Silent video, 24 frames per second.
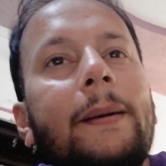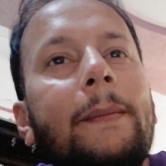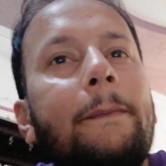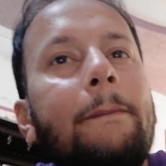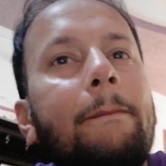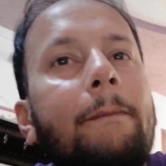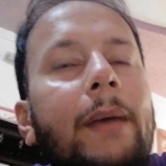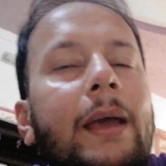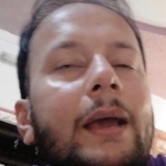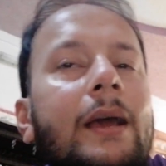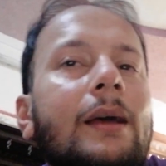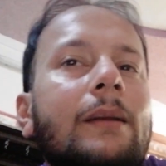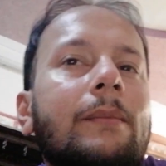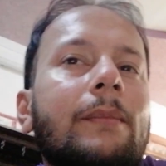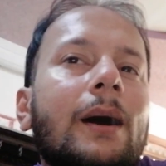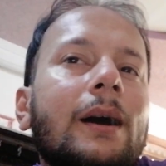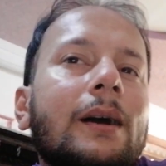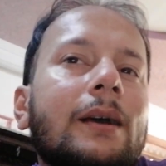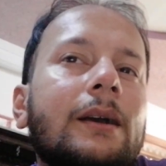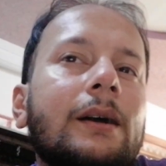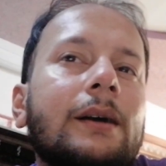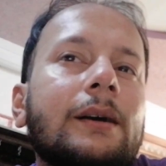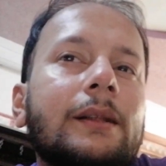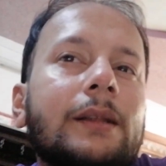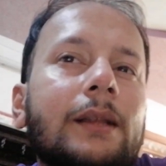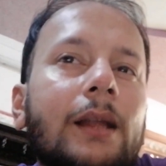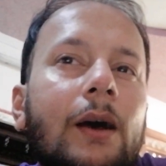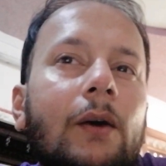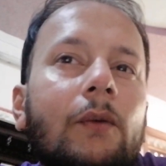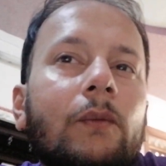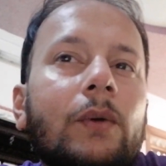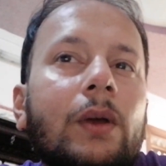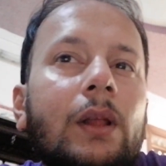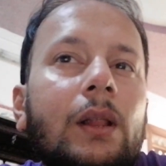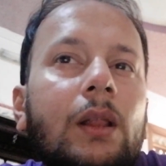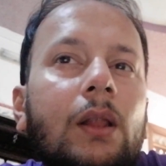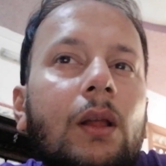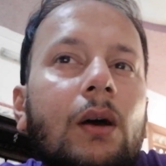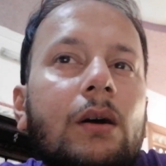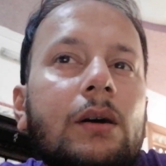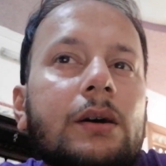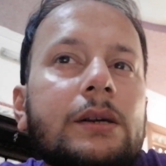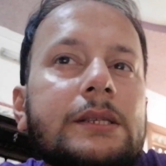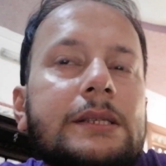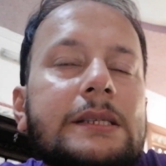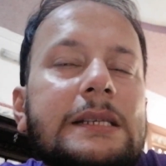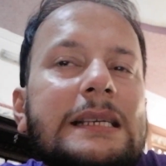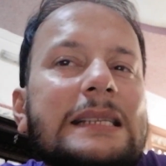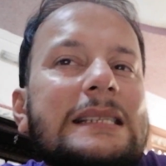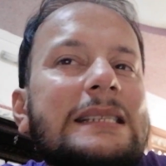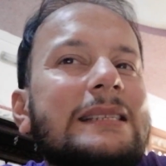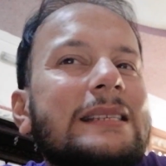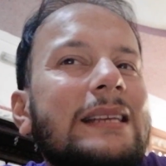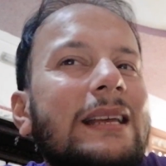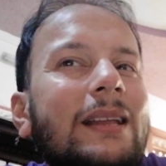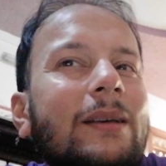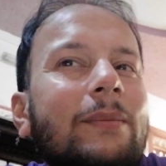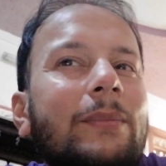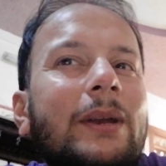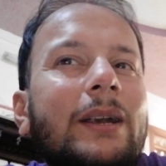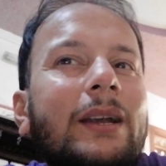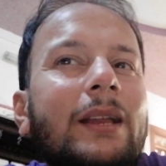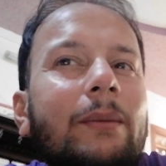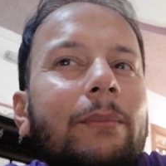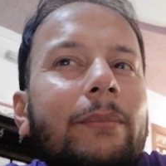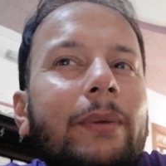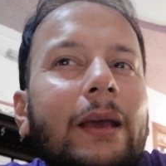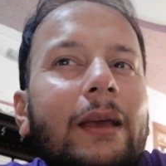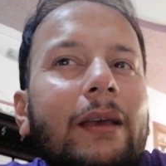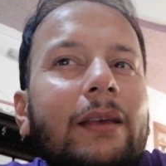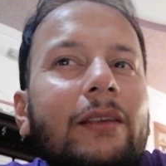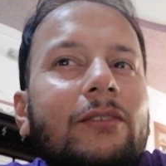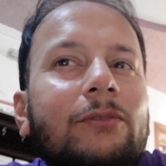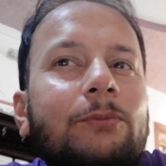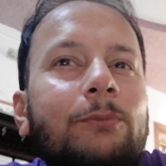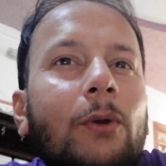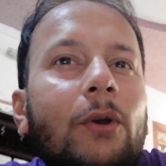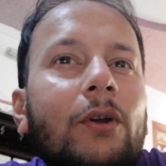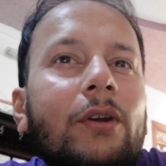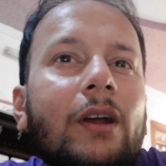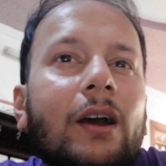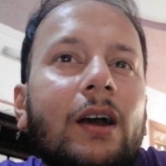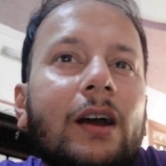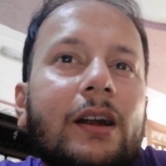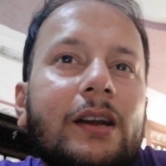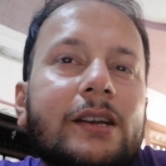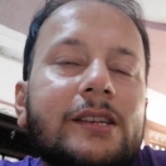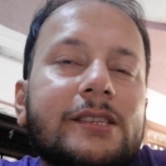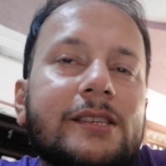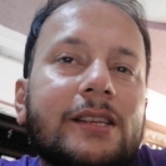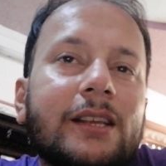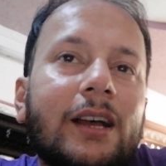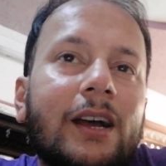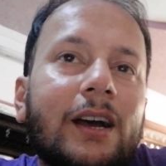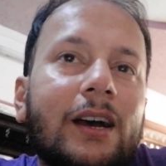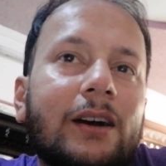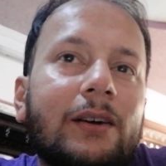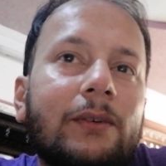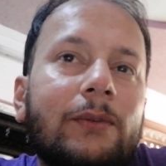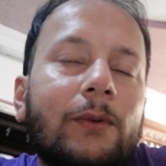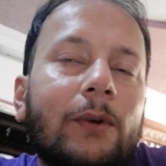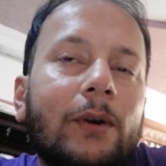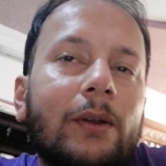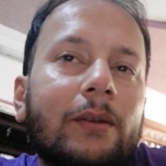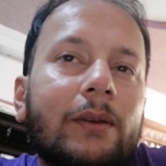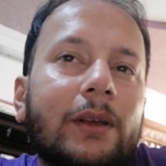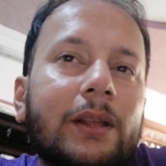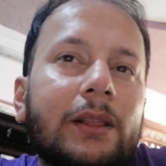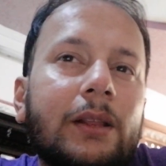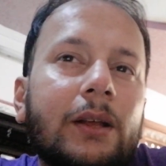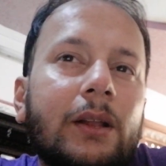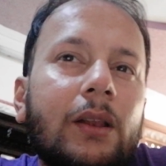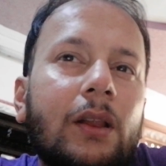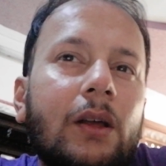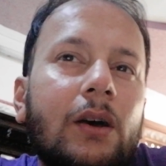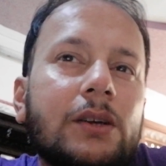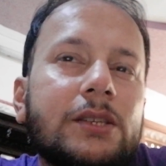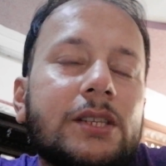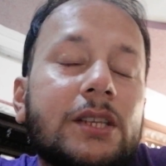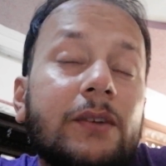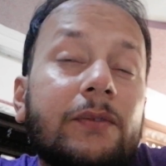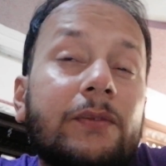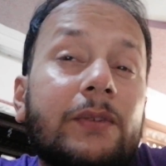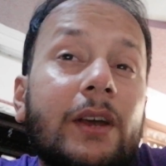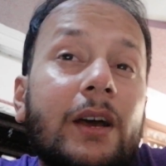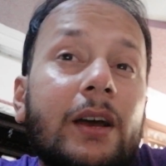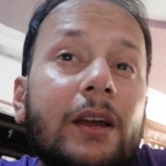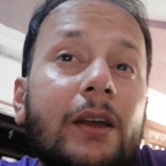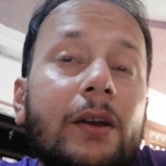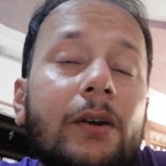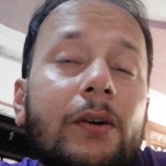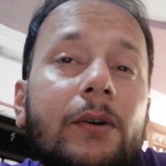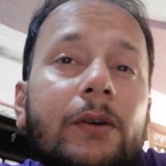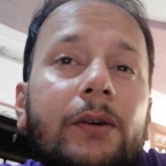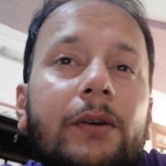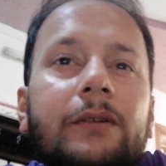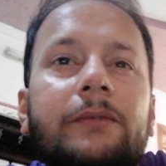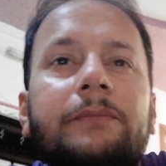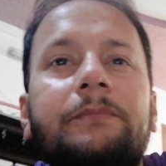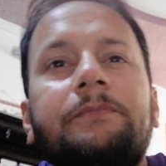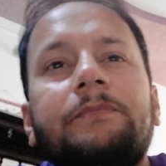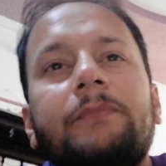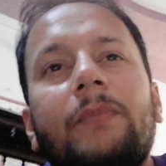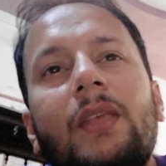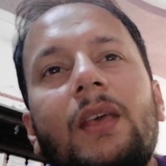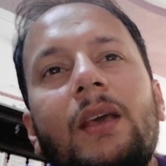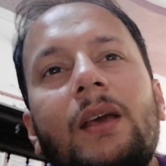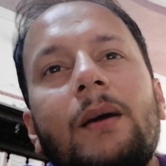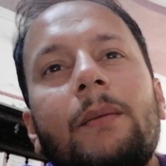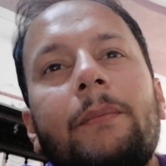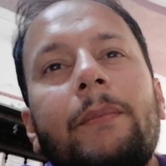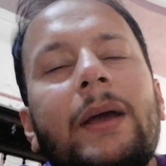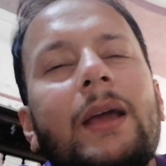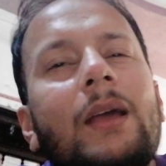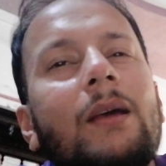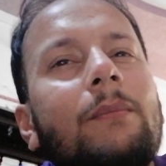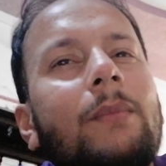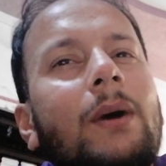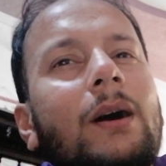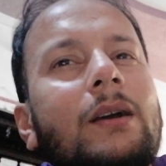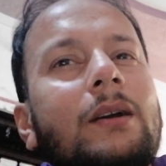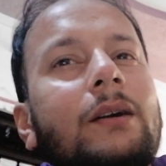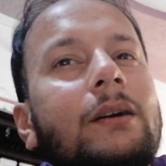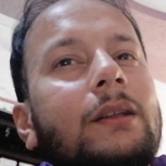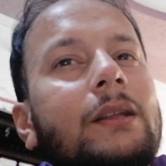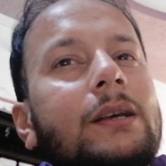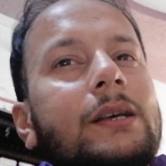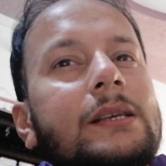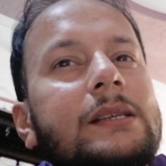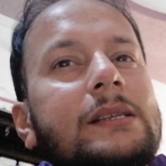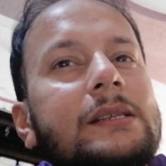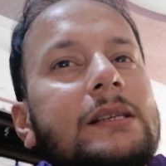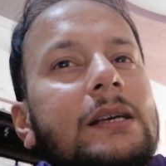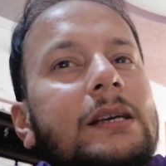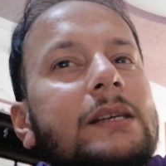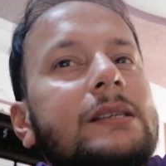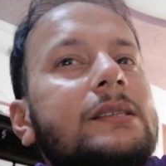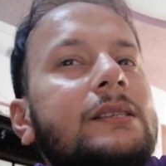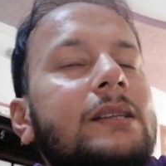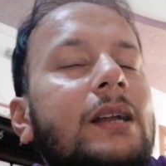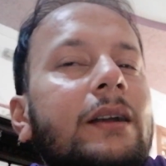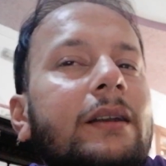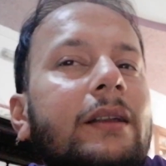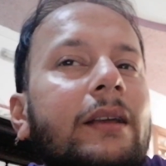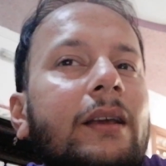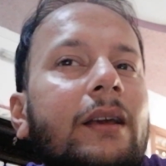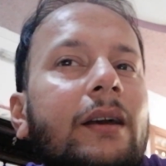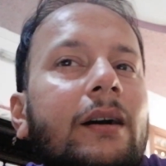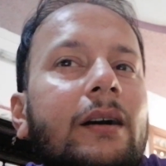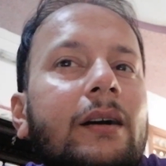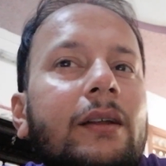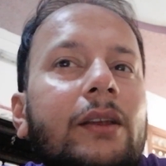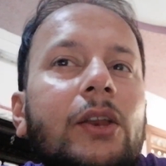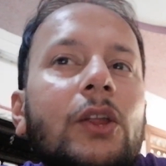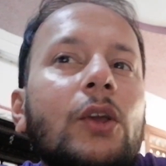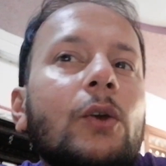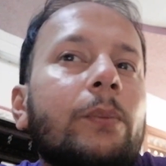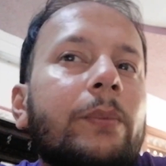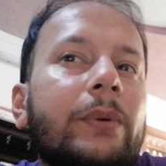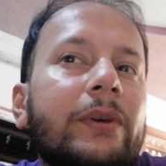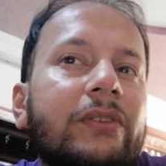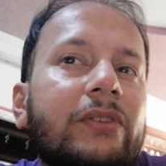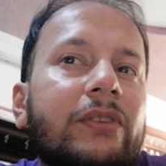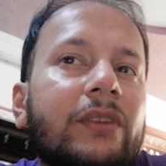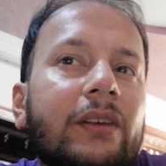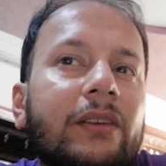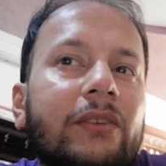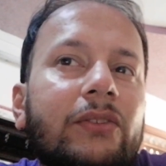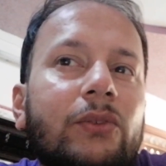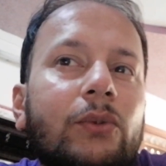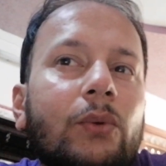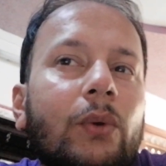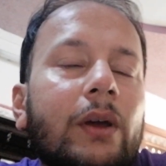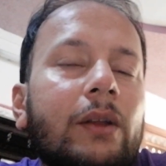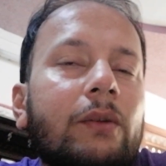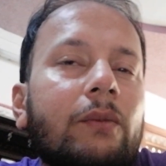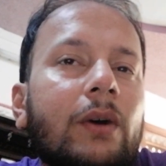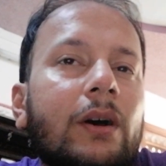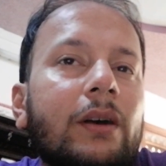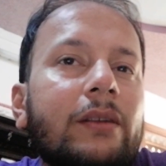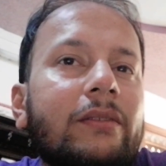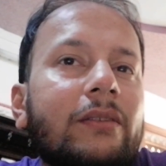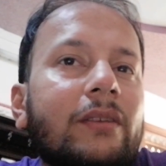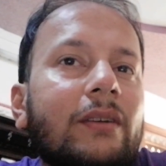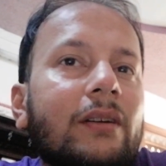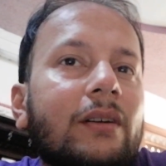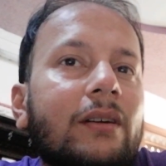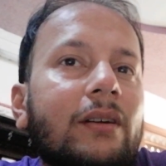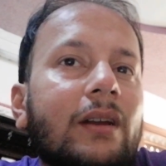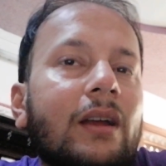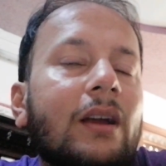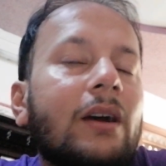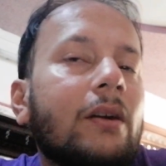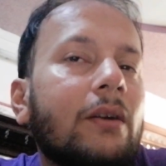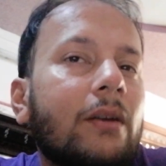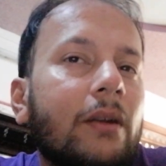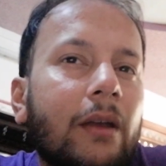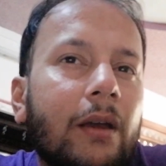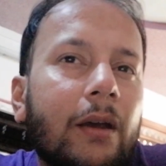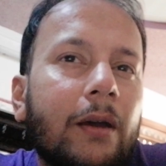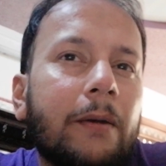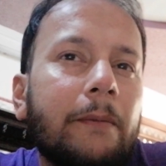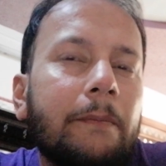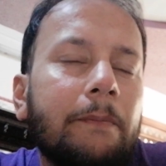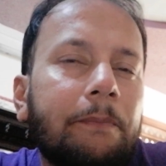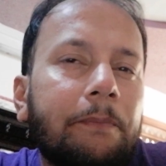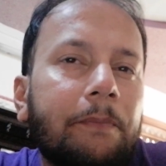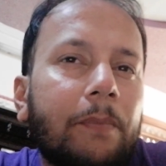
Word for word: Meghan Markle will launch celebrity-based products uh, following the loss of Dior. Meghan Markle is starting a new business to advance her career